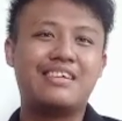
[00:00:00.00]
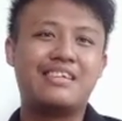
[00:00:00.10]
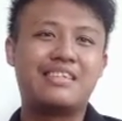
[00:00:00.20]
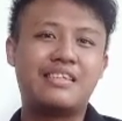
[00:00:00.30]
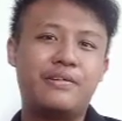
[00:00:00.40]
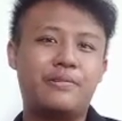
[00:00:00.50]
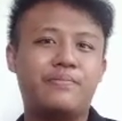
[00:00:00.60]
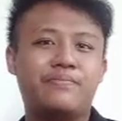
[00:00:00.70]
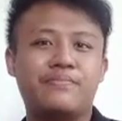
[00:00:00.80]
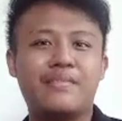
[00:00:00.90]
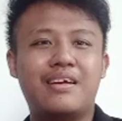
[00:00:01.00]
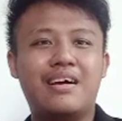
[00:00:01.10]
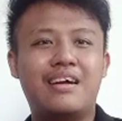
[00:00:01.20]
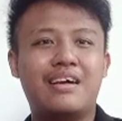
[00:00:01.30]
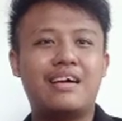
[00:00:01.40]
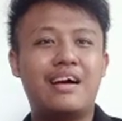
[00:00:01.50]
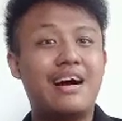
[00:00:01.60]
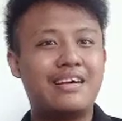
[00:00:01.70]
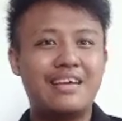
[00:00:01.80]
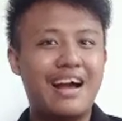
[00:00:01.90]
So,
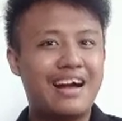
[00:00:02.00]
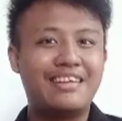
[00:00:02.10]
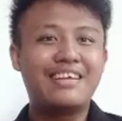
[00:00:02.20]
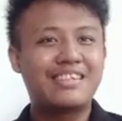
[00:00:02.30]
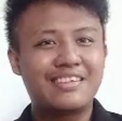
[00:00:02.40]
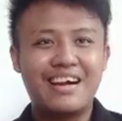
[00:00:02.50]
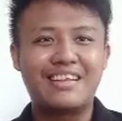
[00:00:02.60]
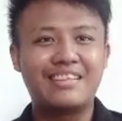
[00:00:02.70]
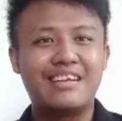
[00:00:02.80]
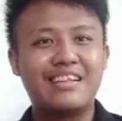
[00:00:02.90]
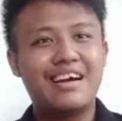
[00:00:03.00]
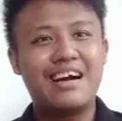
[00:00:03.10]
yeah, that's right, an